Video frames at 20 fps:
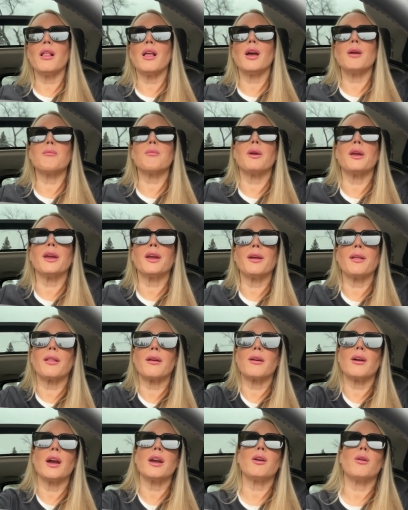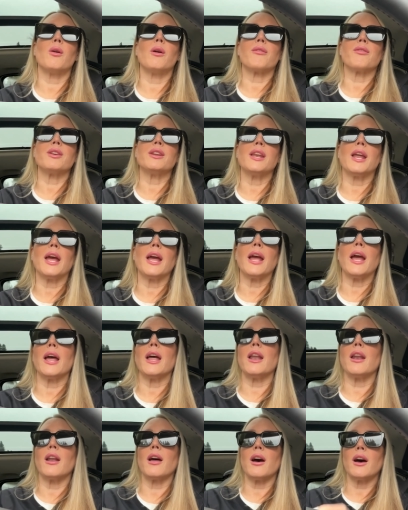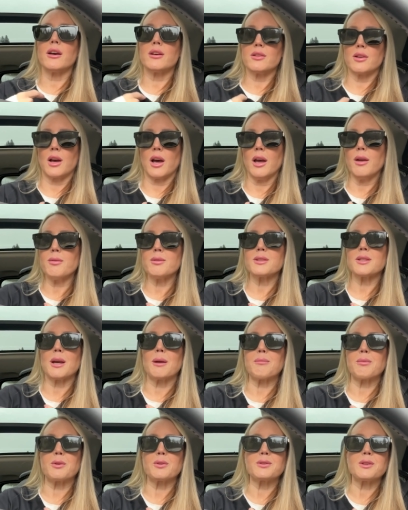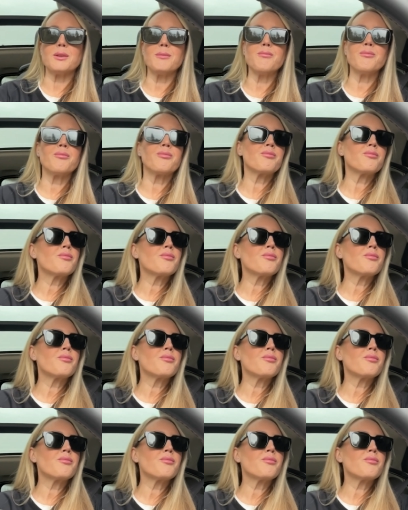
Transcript: I'm regular, I go every day. And I was that person.